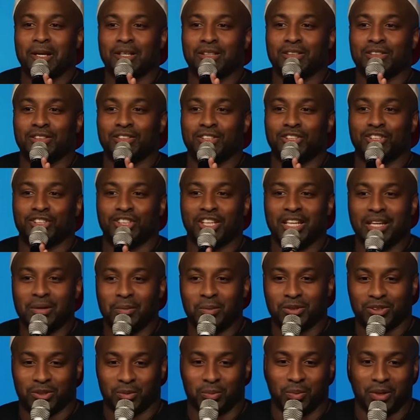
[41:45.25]
she
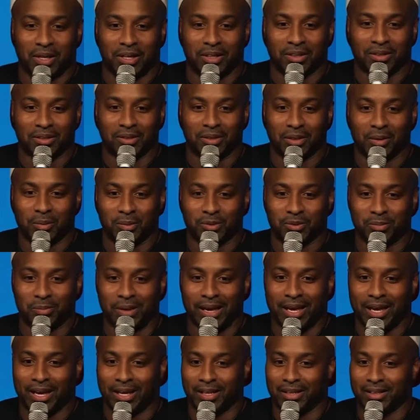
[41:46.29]
was the one who was
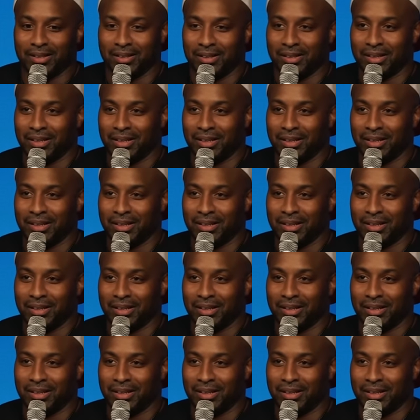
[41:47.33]
mad,